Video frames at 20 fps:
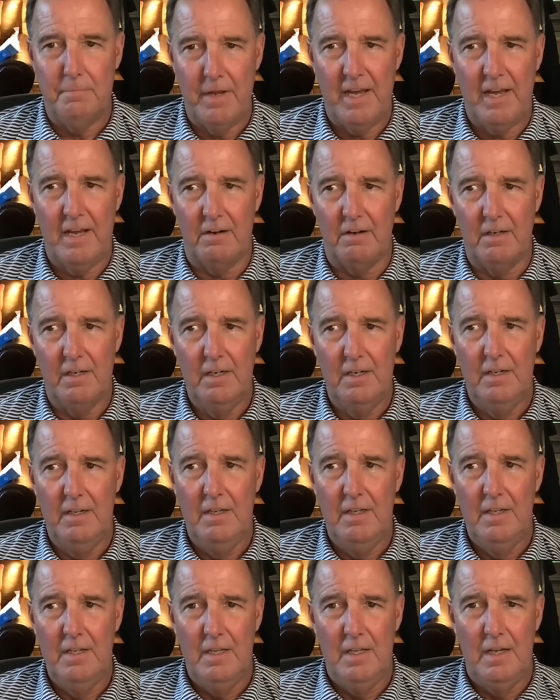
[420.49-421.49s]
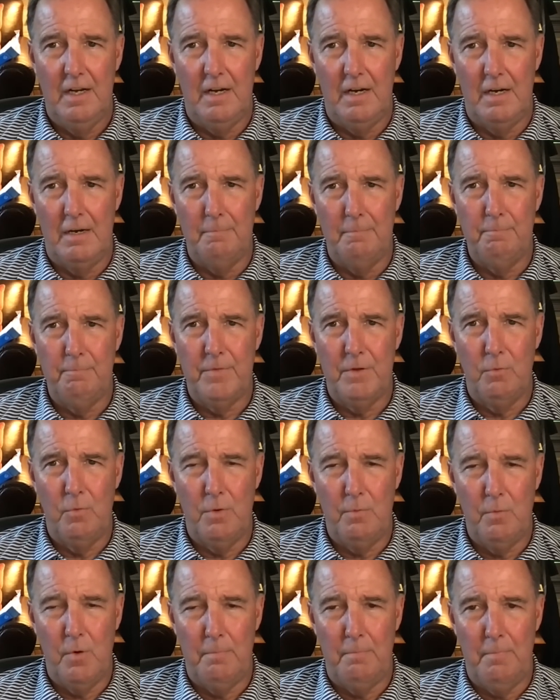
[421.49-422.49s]
matter.
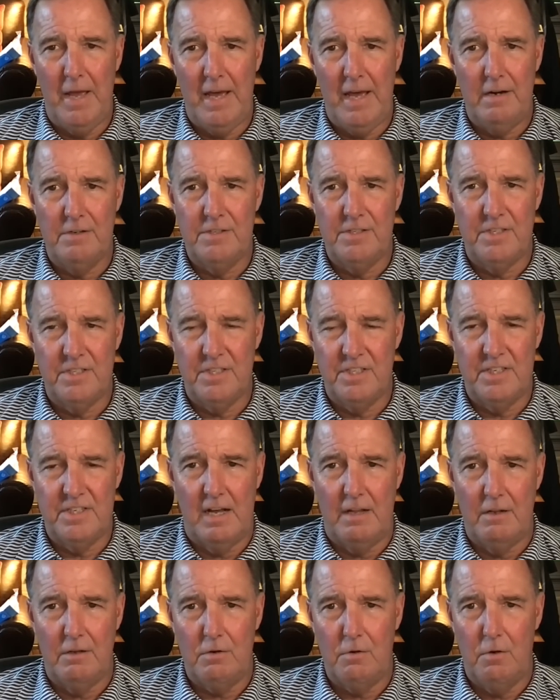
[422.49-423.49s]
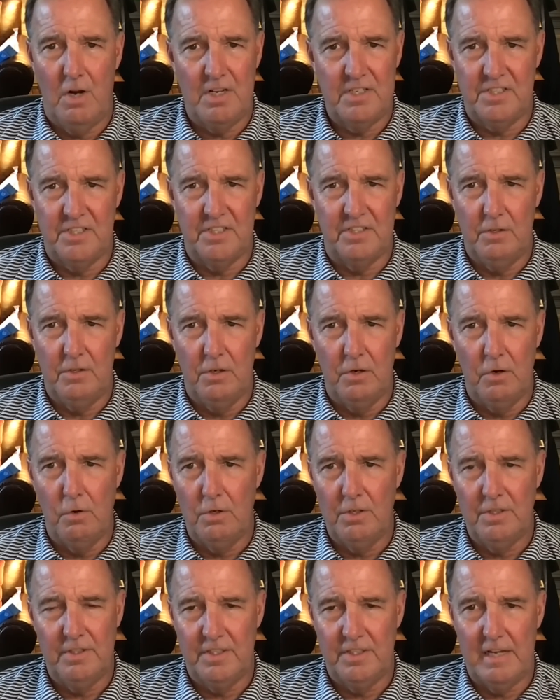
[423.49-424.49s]
What matters is the dollar cross to
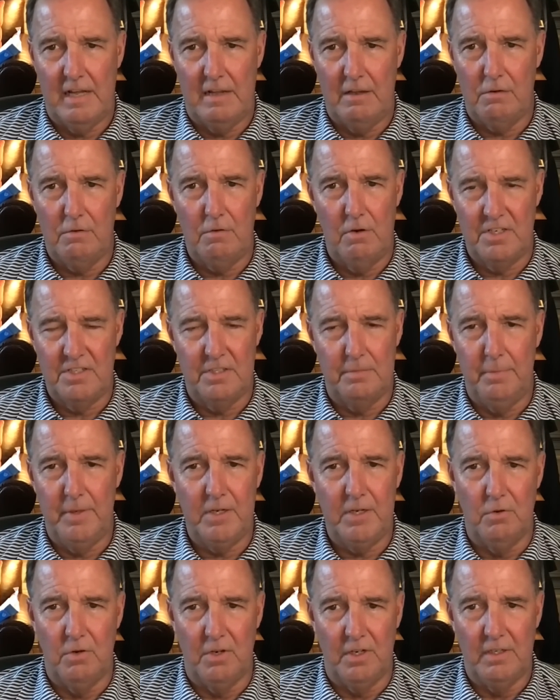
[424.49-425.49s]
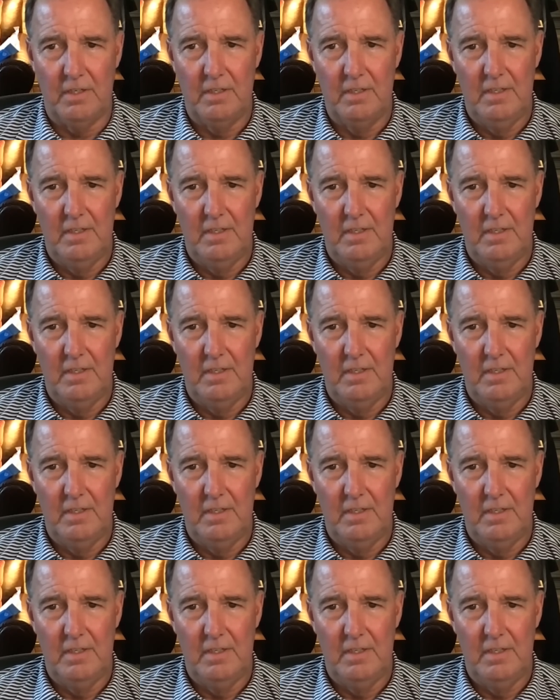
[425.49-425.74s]
gold and the dollar cross to Bitcoin.